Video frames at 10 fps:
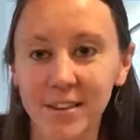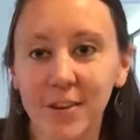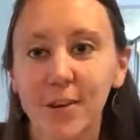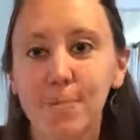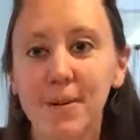So
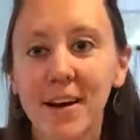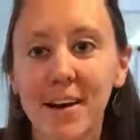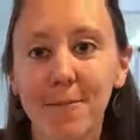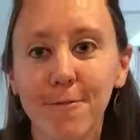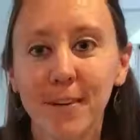I hope you
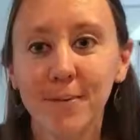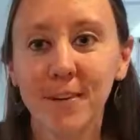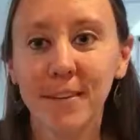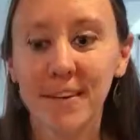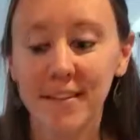have fun
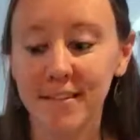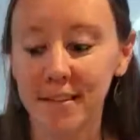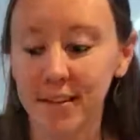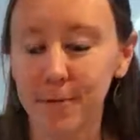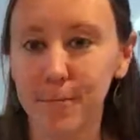with it.
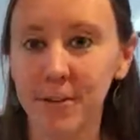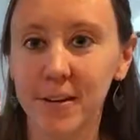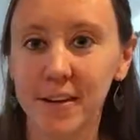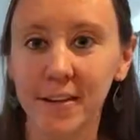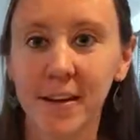I hope you
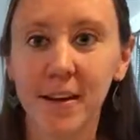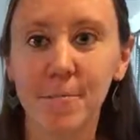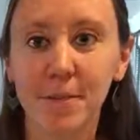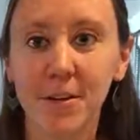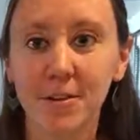can
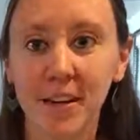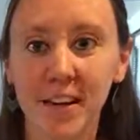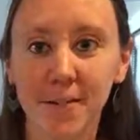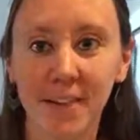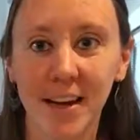be
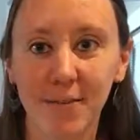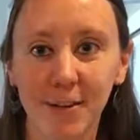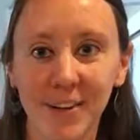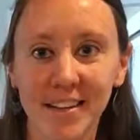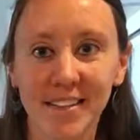creative and have
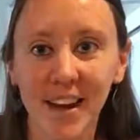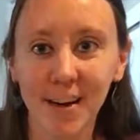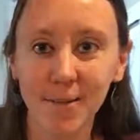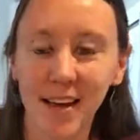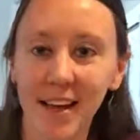a great time,